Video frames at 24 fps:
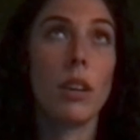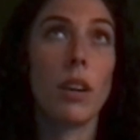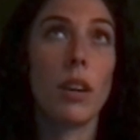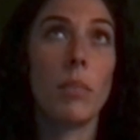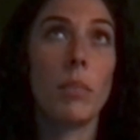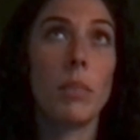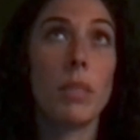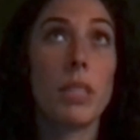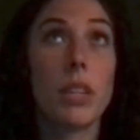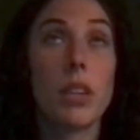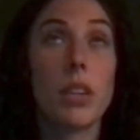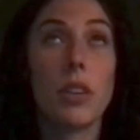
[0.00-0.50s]

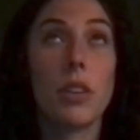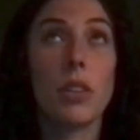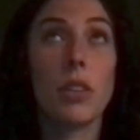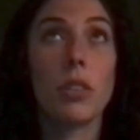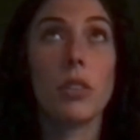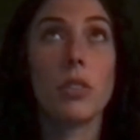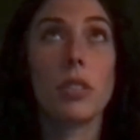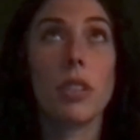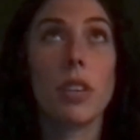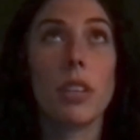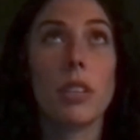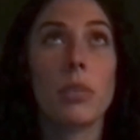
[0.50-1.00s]

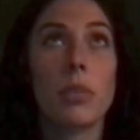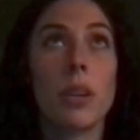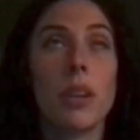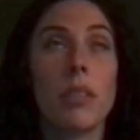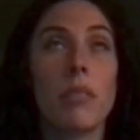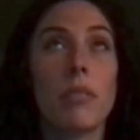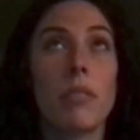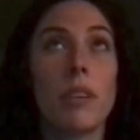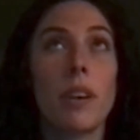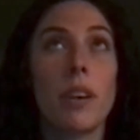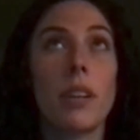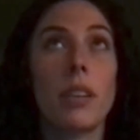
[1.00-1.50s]
materials, as we
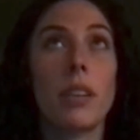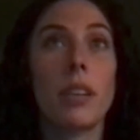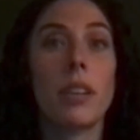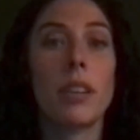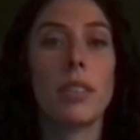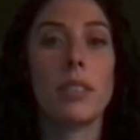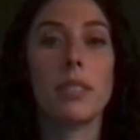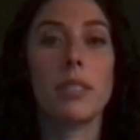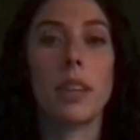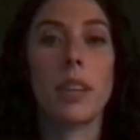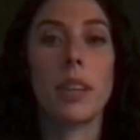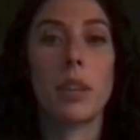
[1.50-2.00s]
have
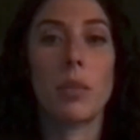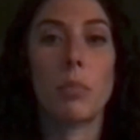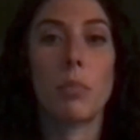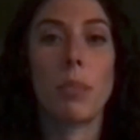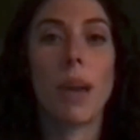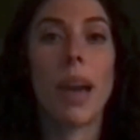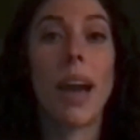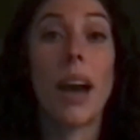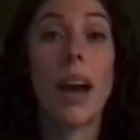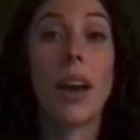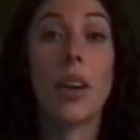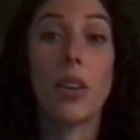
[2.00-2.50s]
finalized like
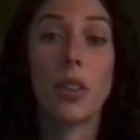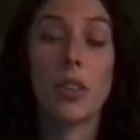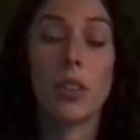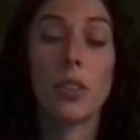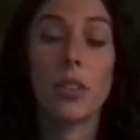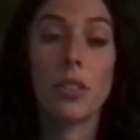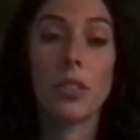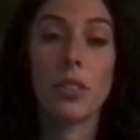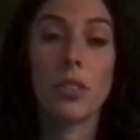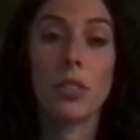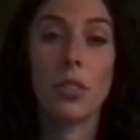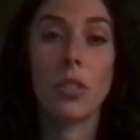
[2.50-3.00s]
patterns,